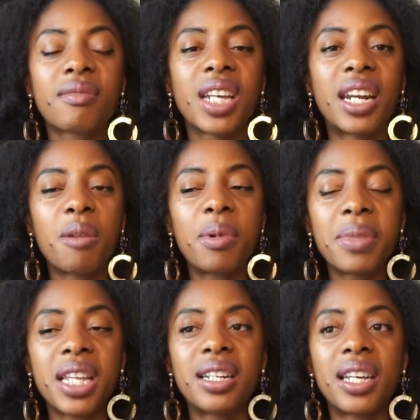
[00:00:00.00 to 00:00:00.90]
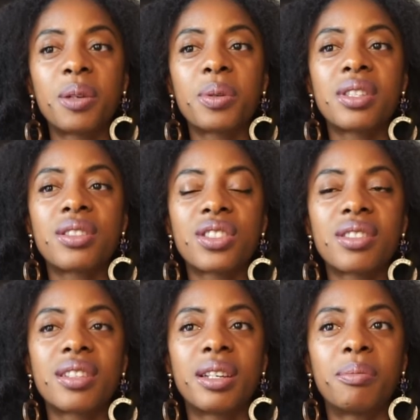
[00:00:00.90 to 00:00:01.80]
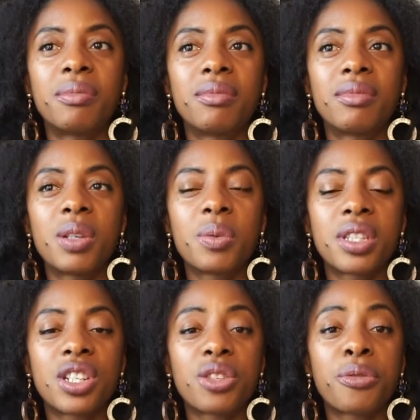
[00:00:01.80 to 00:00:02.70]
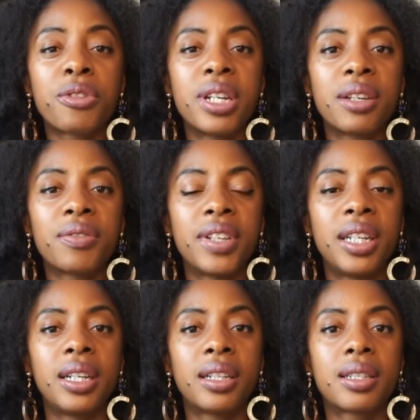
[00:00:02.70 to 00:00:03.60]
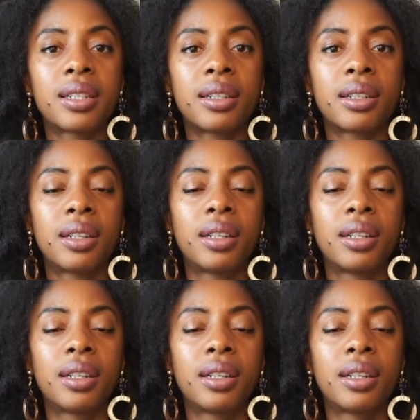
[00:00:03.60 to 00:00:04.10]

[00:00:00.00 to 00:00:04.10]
I remember that day, it was just, it was such a freeing feeling to